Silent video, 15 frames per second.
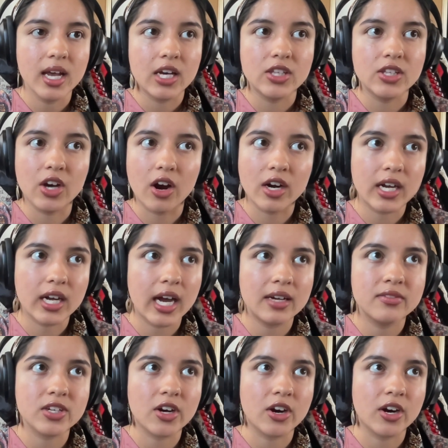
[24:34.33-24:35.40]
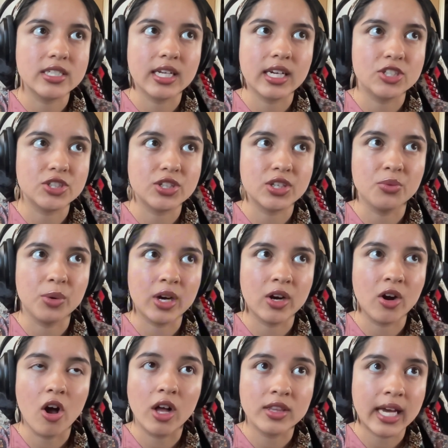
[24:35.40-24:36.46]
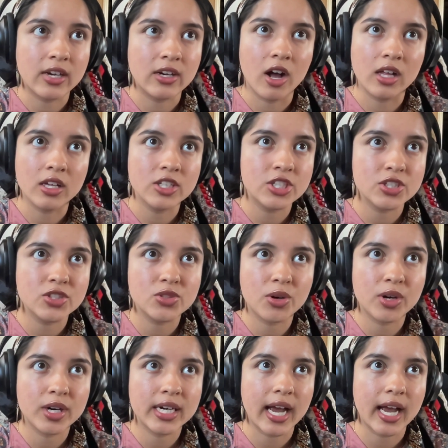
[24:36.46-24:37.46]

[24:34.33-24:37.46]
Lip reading: the archives are essentially where all that knowledge is stored,